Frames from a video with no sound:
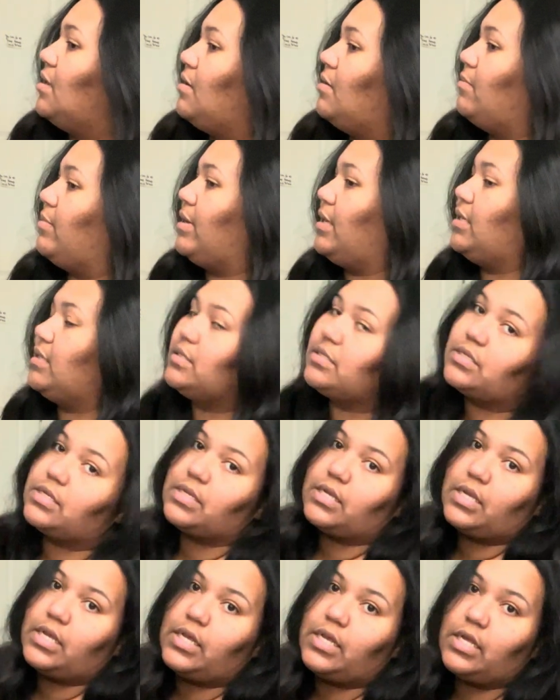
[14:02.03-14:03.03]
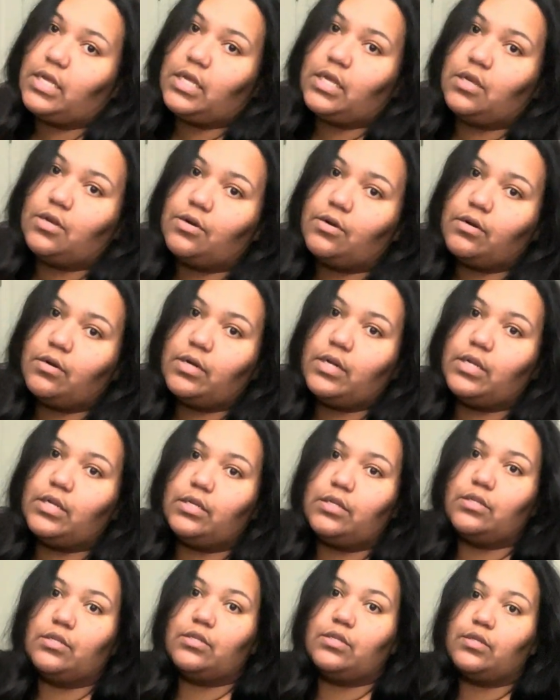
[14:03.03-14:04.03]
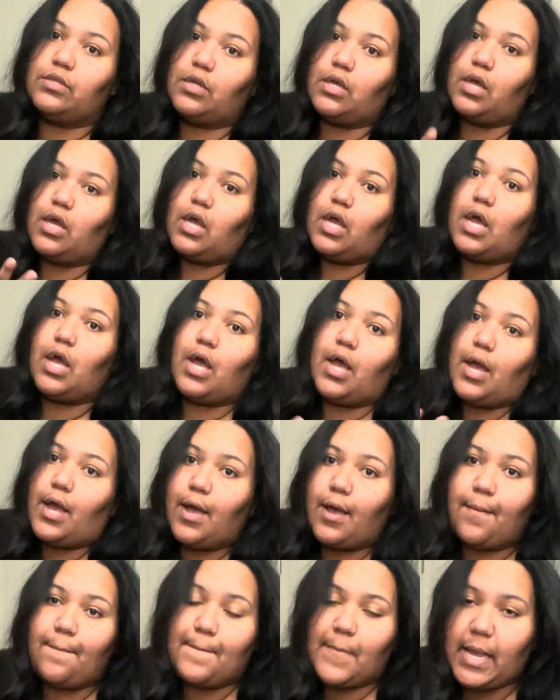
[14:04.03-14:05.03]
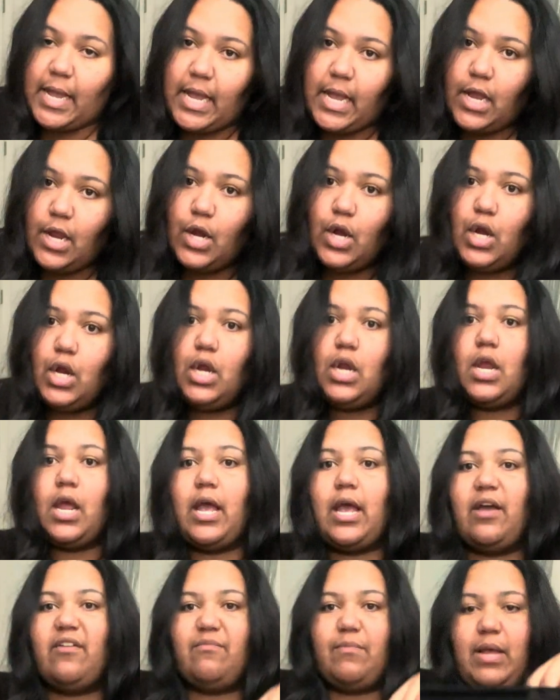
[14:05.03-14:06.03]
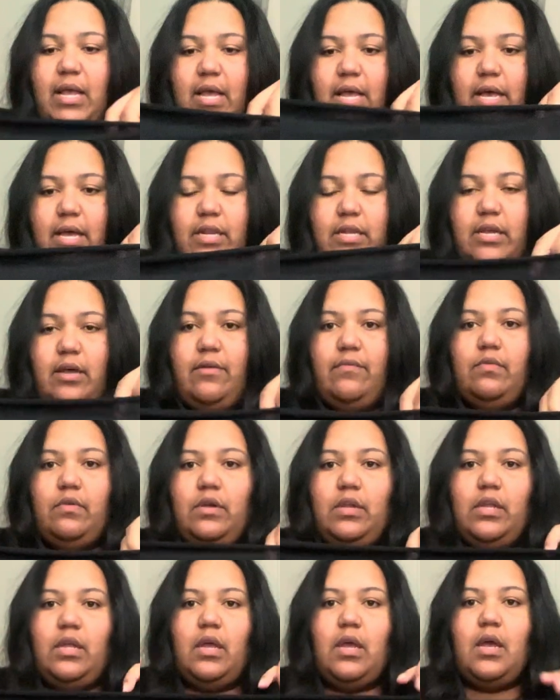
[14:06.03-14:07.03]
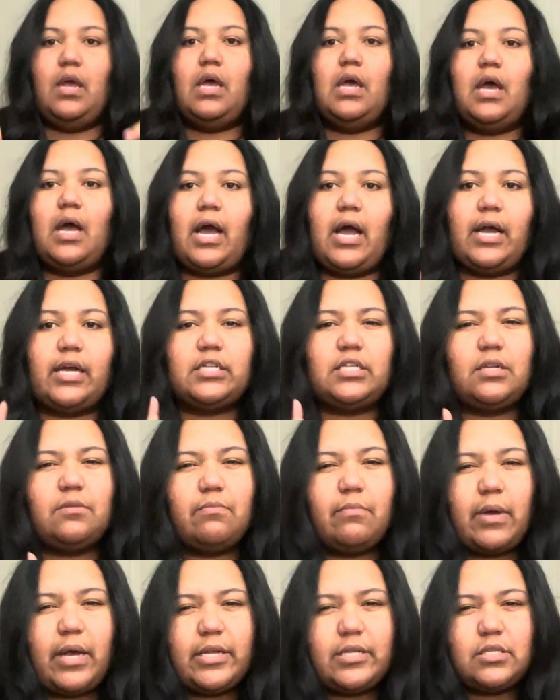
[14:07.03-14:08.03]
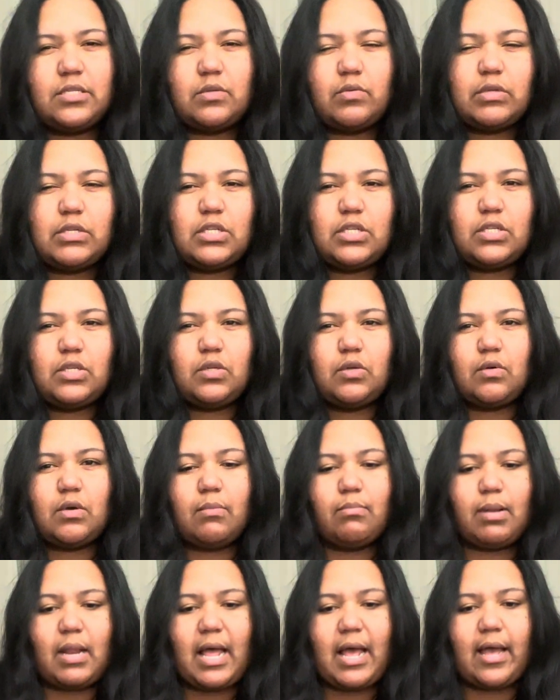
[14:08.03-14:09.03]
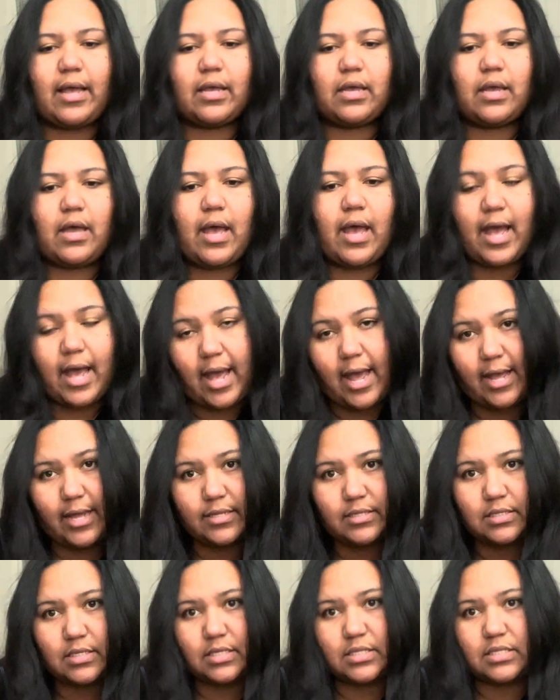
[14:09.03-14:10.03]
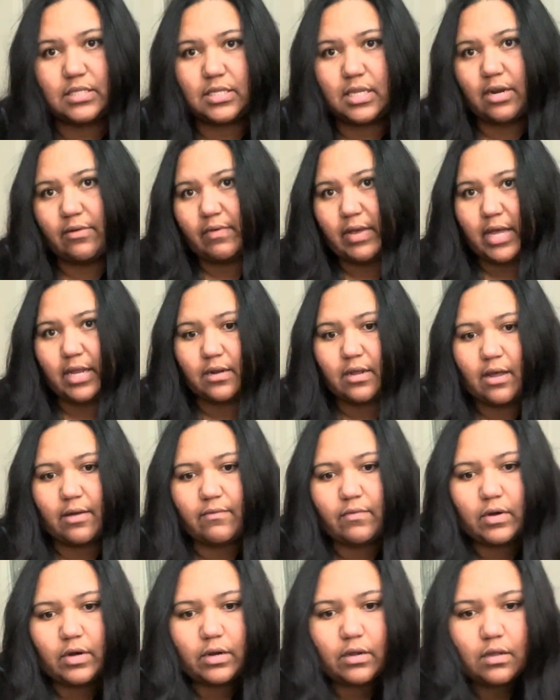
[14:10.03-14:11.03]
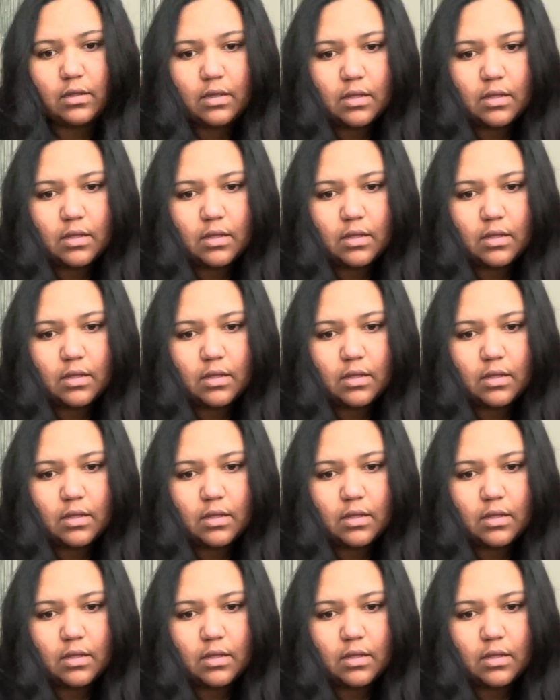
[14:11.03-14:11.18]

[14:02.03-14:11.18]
But here is my hair. I have my head covering. I actually might switch to a black hat instead of a head covering.